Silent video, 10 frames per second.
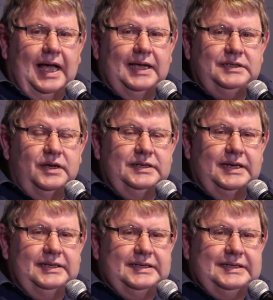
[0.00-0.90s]
I don't
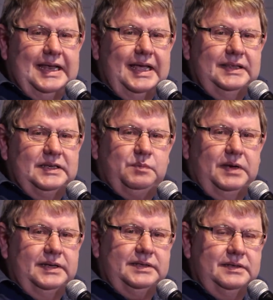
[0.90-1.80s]
understand this
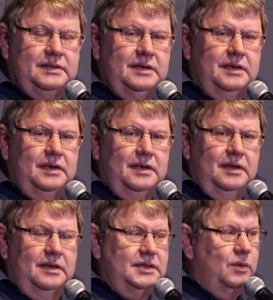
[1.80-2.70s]
place.
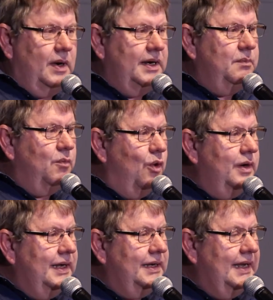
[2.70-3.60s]
So one
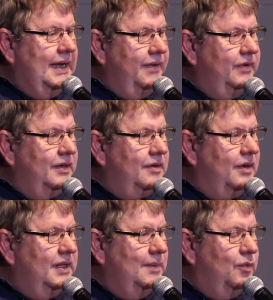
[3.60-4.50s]
morning, 11 o'clock in the